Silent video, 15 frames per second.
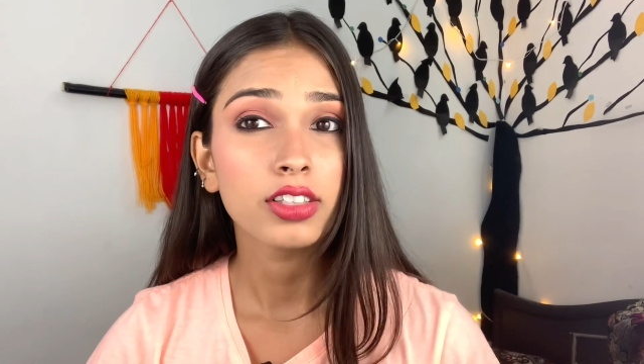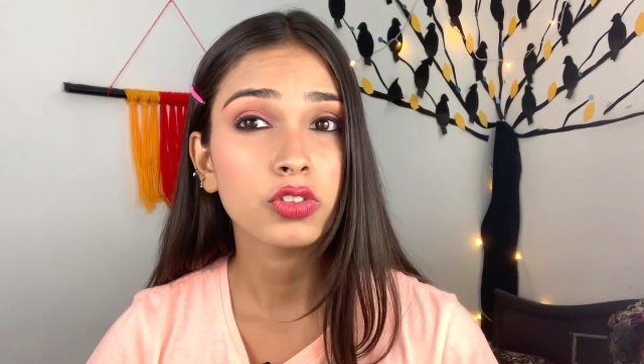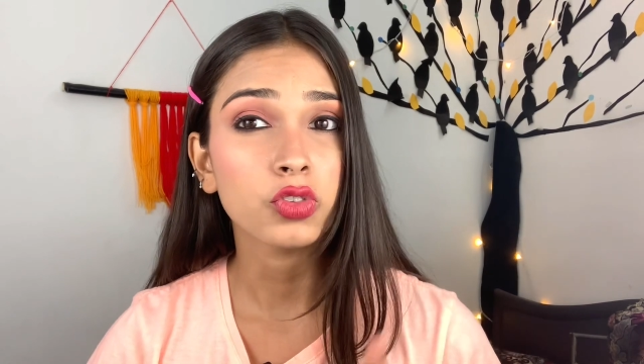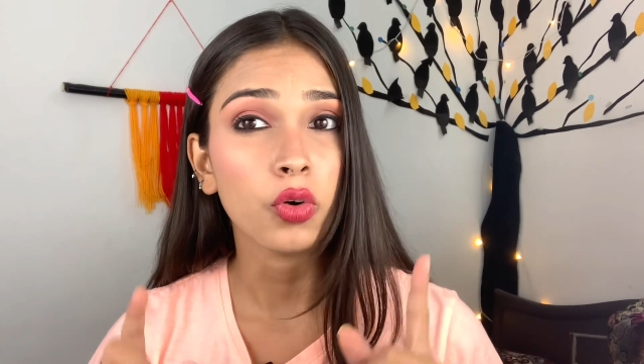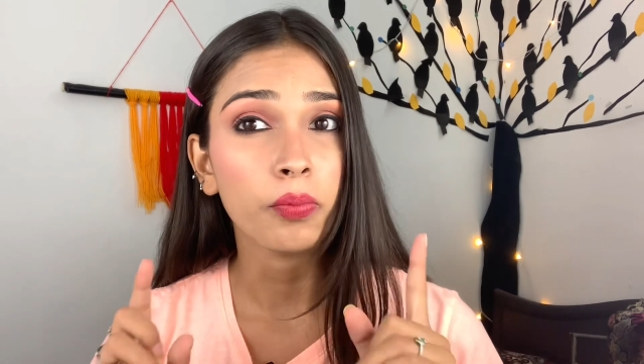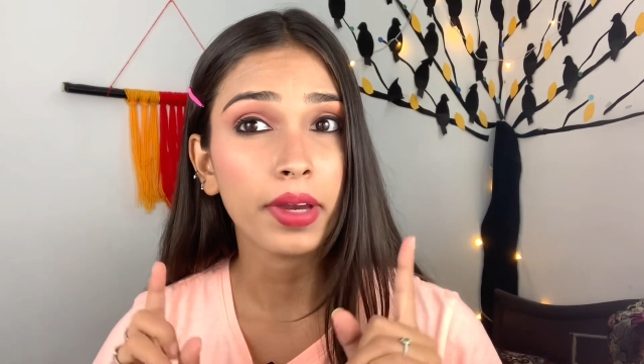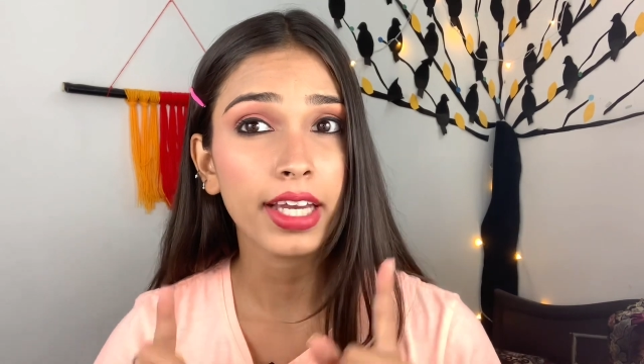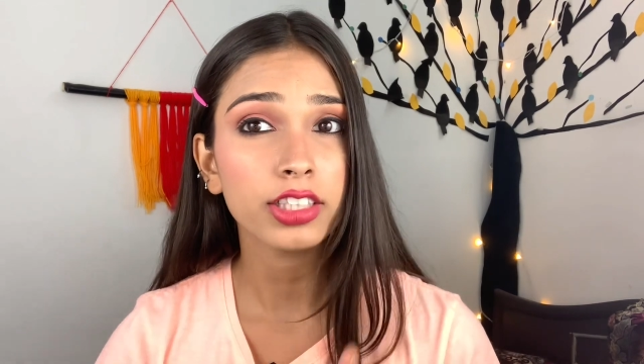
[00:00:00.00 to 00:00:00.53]

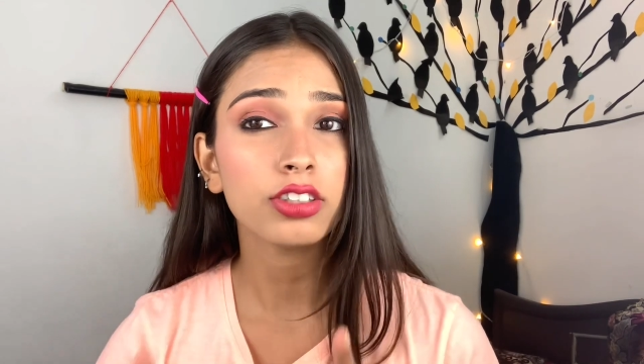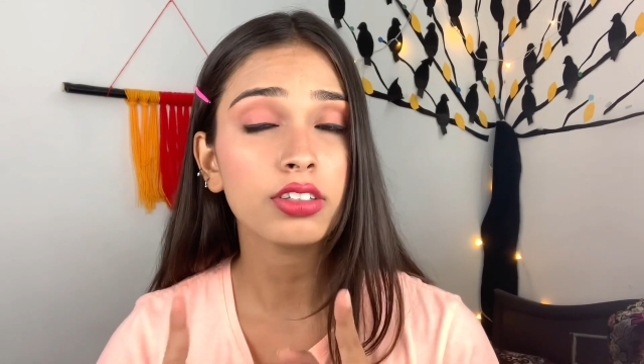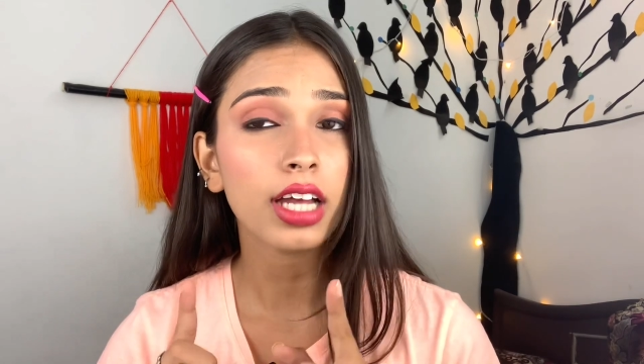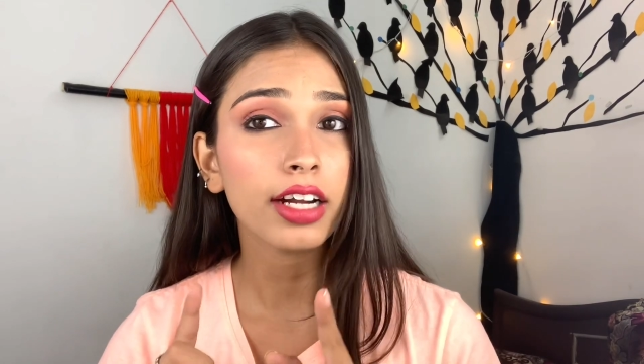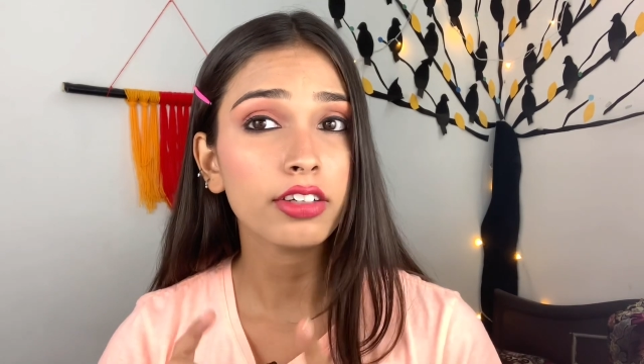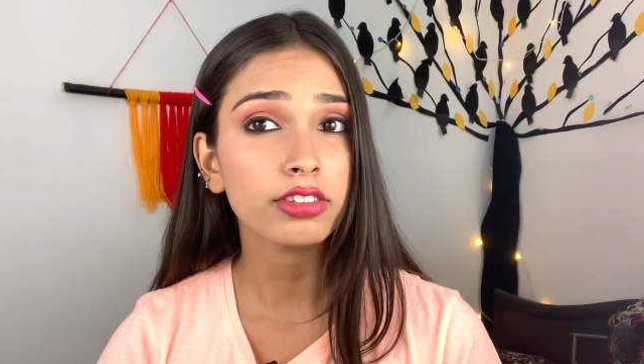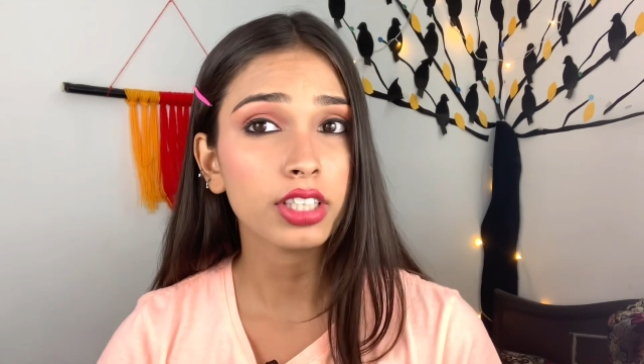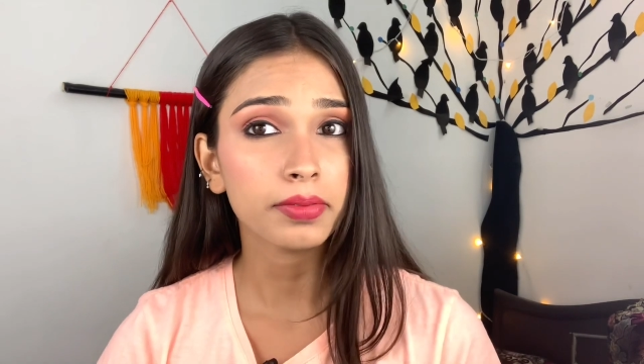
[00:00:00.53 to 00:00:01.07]
So make sure
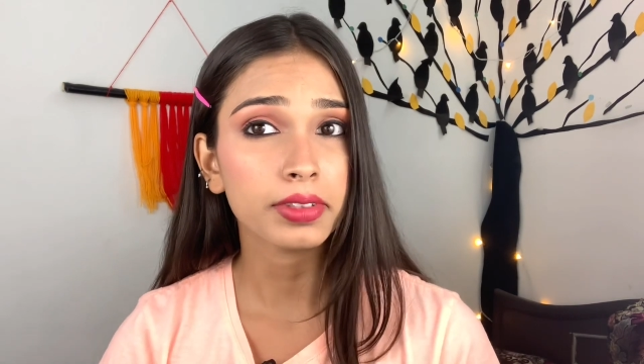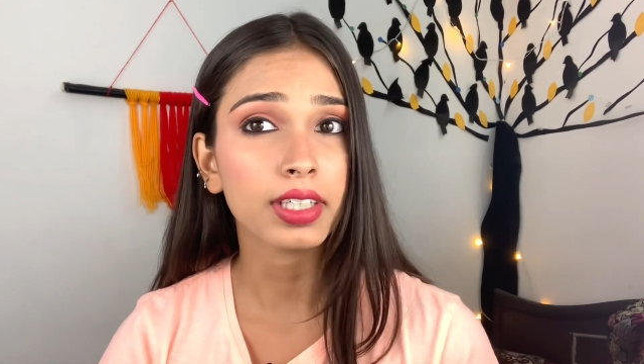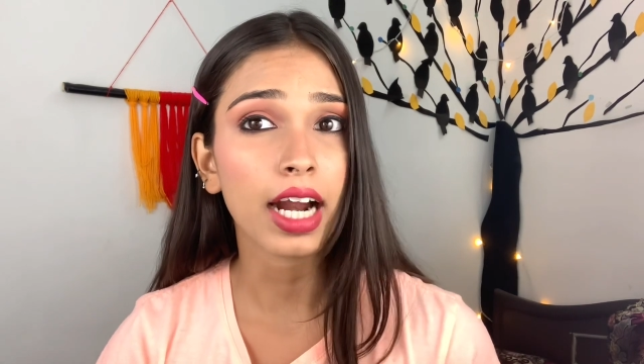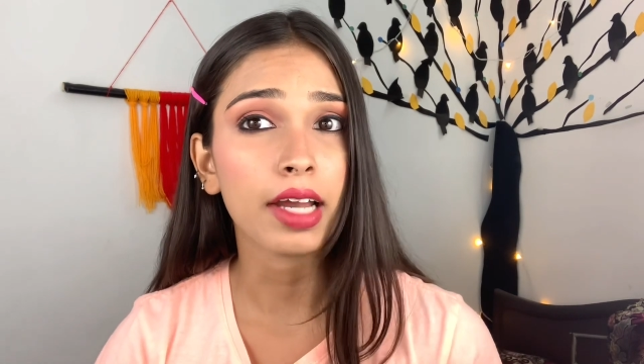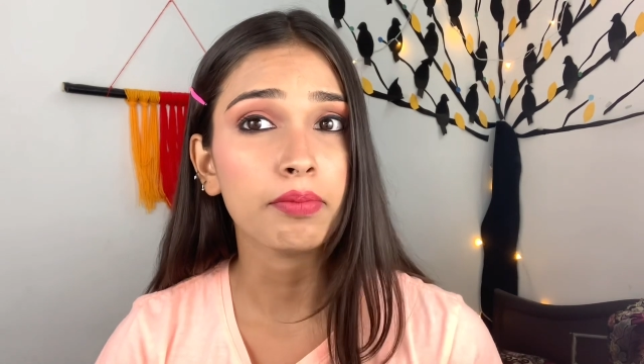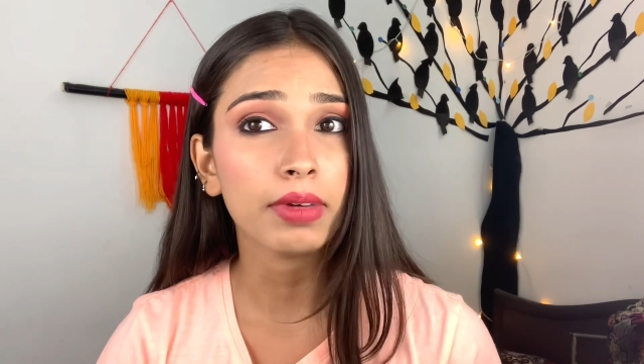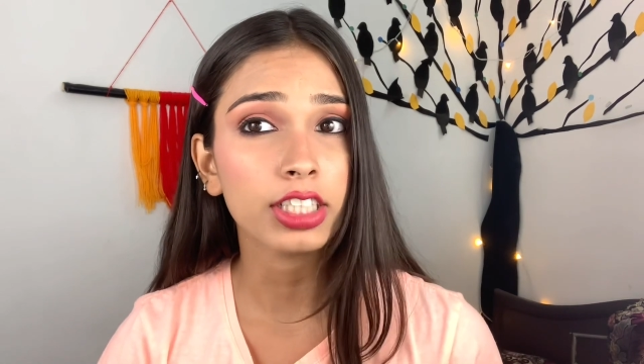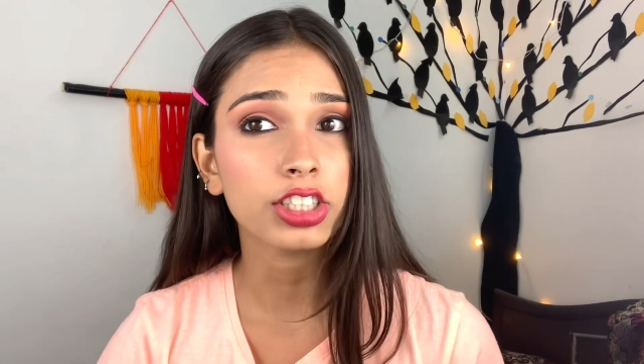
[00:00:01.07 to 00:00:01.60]
that you
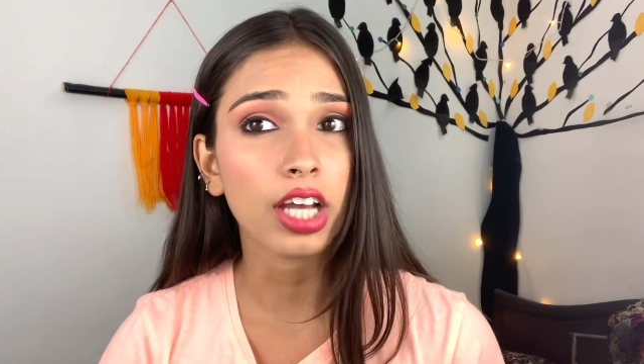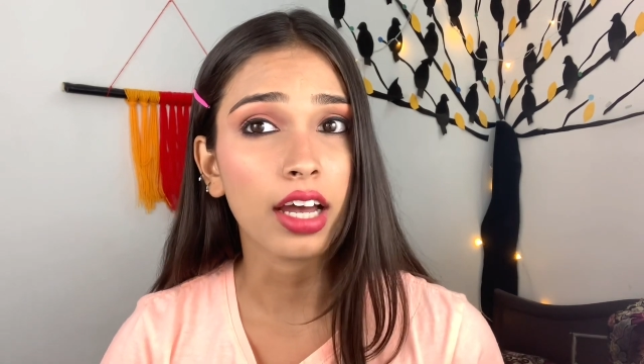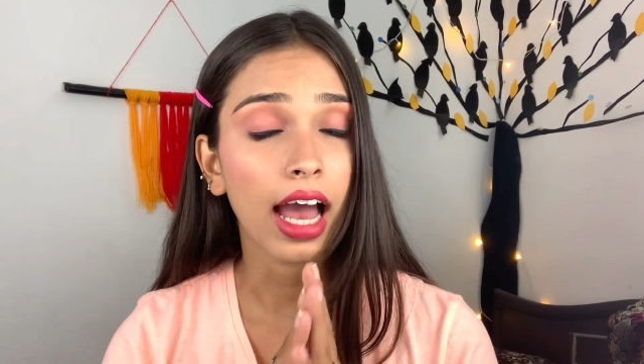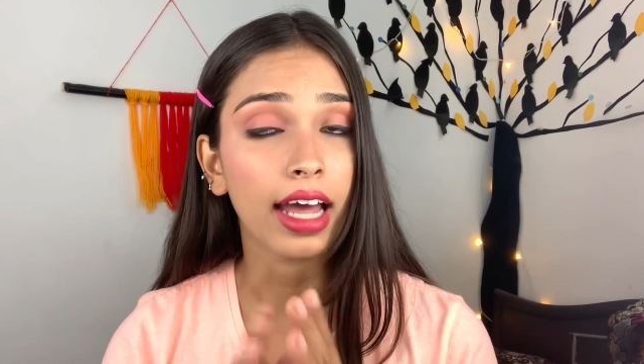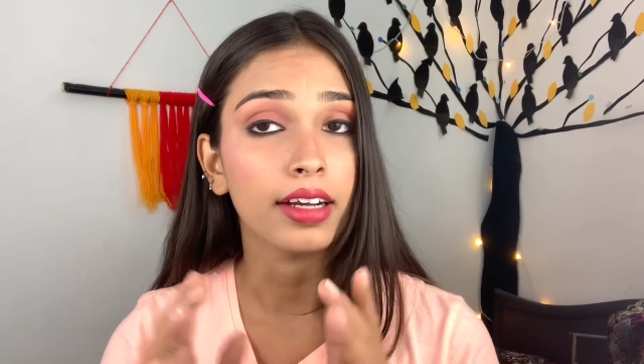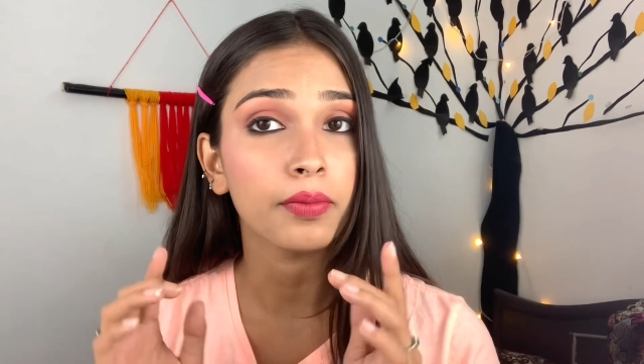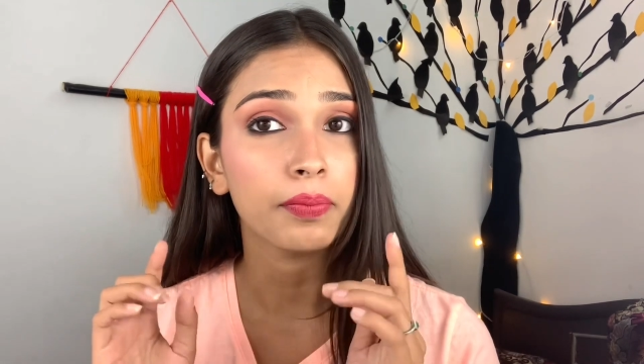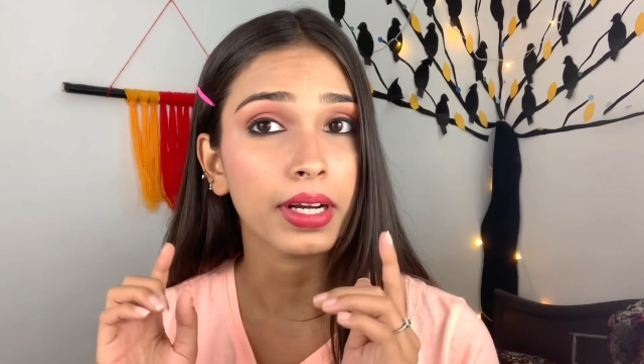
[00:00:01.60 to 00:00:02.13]
subscribe my
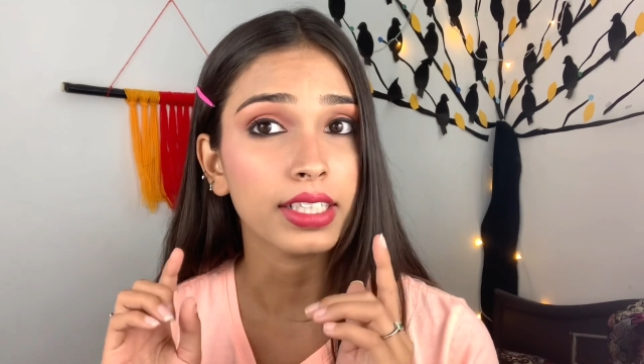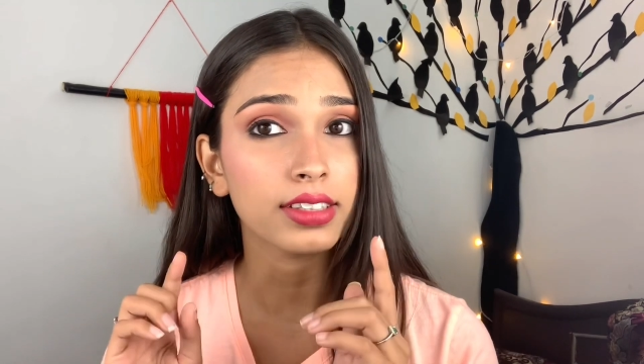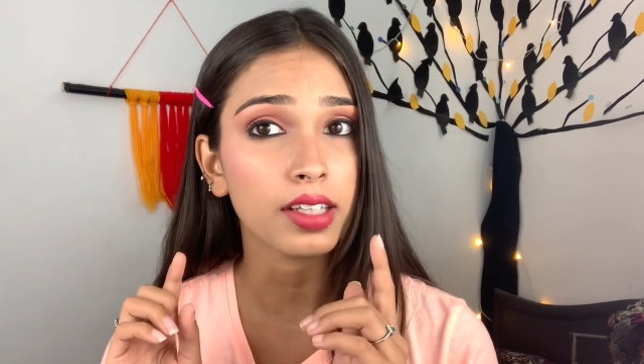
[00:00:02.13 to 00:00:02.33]
channel and press